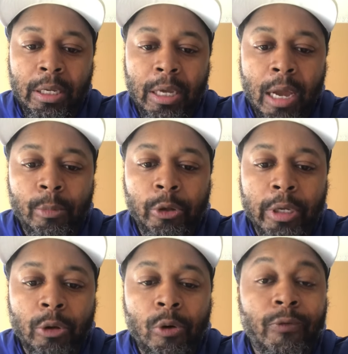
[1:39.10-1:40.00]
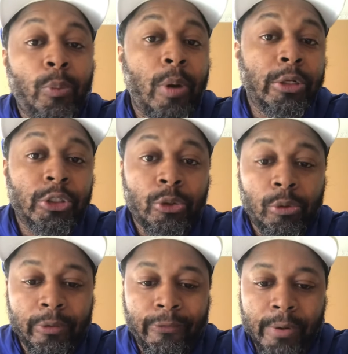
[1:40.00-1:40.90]
I'm looking over one
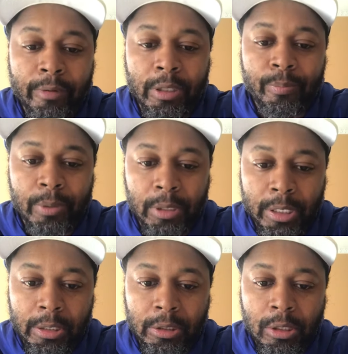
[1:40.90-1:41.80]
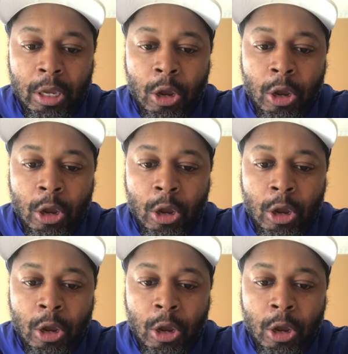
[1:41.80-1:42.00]
shoulder, fearing the police.